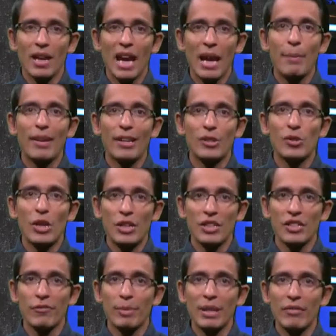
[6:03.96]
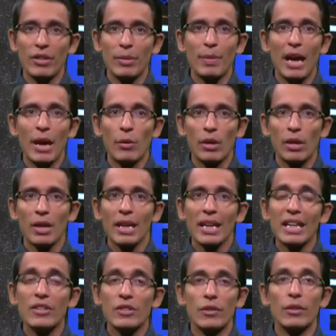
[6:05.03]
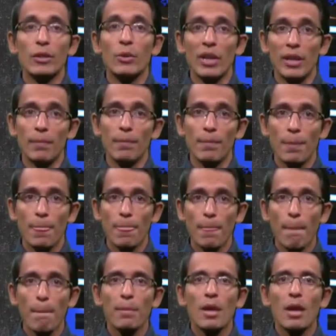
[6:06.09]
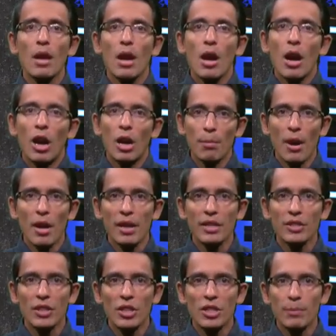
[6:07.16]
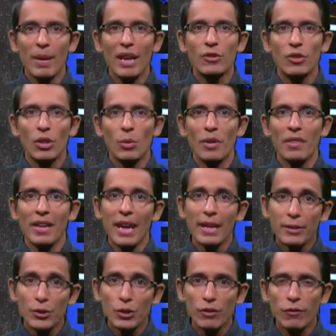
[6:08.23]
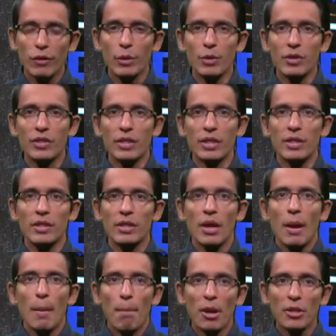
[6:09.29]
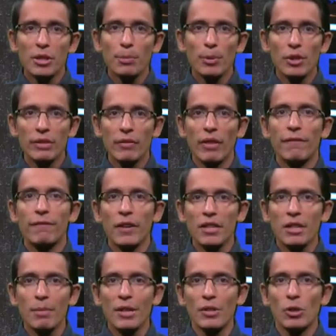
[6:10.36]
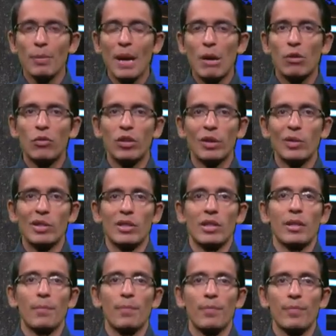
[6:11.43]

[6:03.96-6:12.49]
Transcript: the high penetration of PV power into the grid. Harmonics are spectra with integer frequencies, multiples of the fundamental power frequency.